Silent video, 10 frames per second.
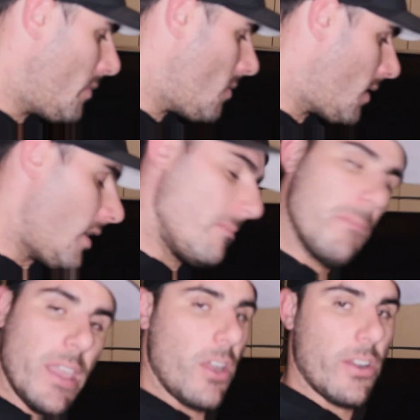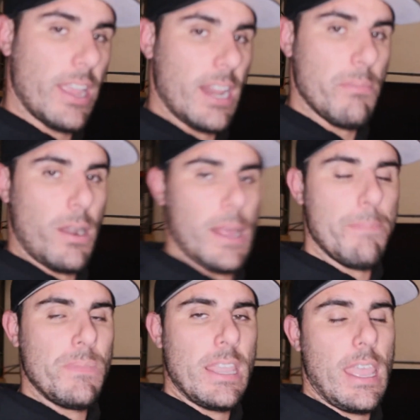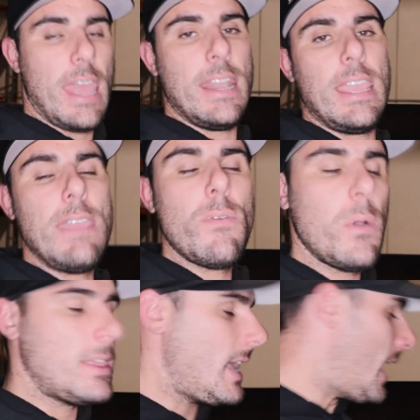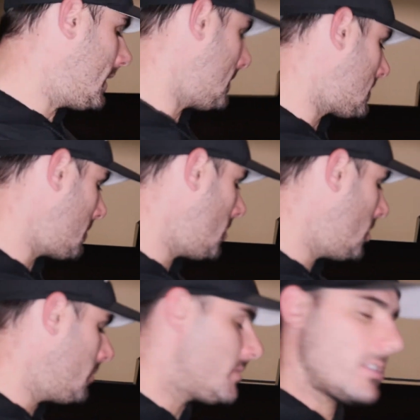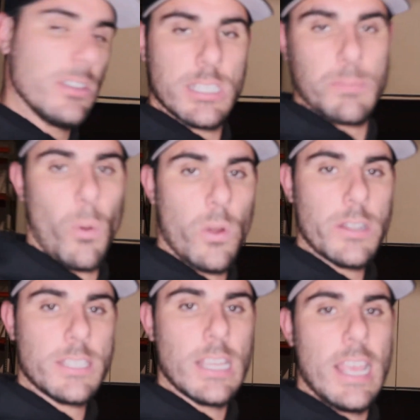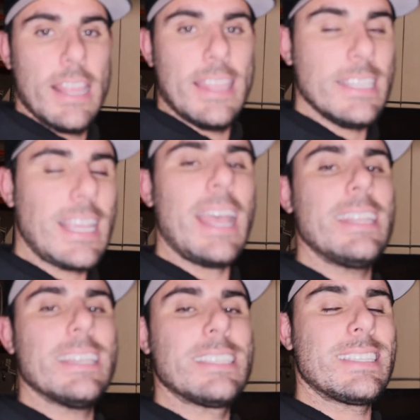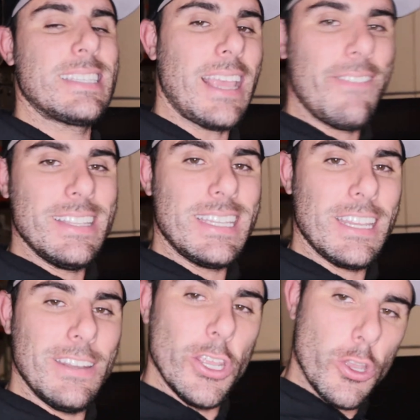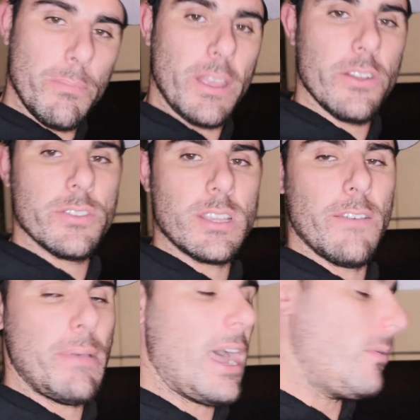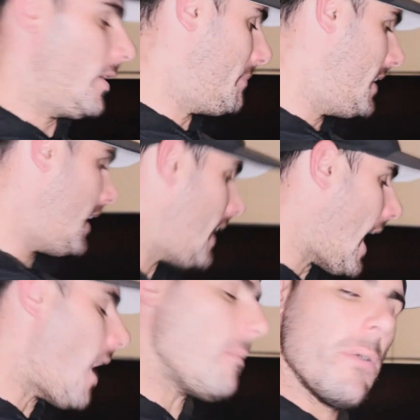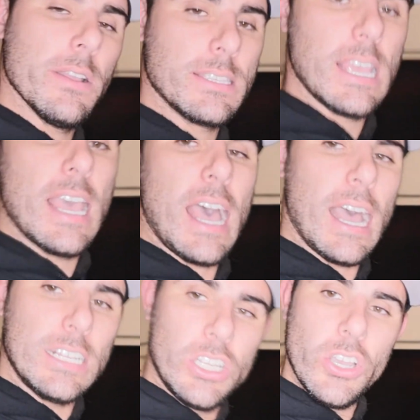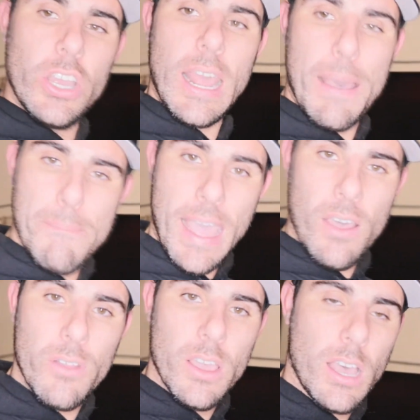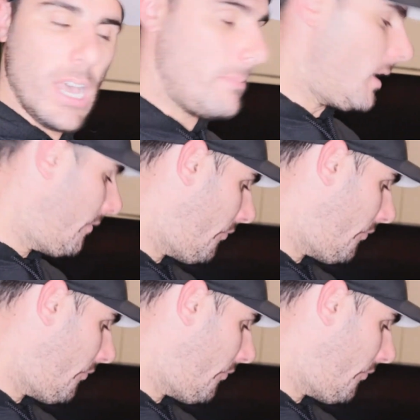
we don't want to be hurting anybody. And even with that, the SimCoaches Sports, this guy does 17 Newton meters of power. I mean, it outputs a good amount of